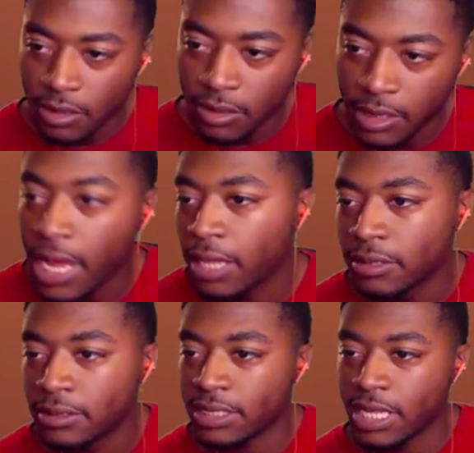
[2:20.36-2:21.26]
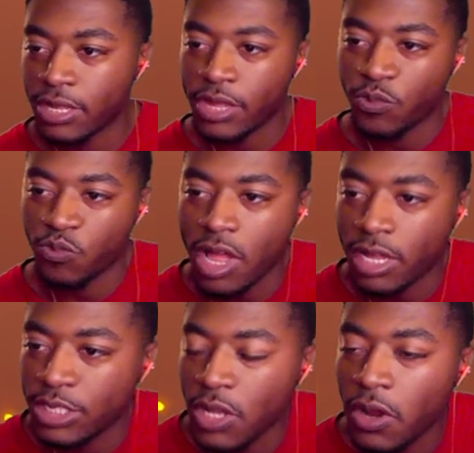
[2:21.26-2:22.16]
Yeah, so like rock
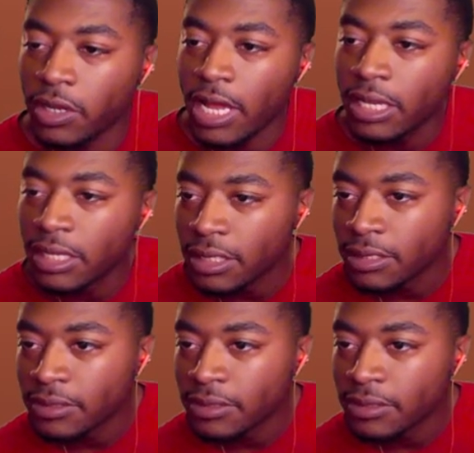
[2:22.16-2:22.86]
star kind of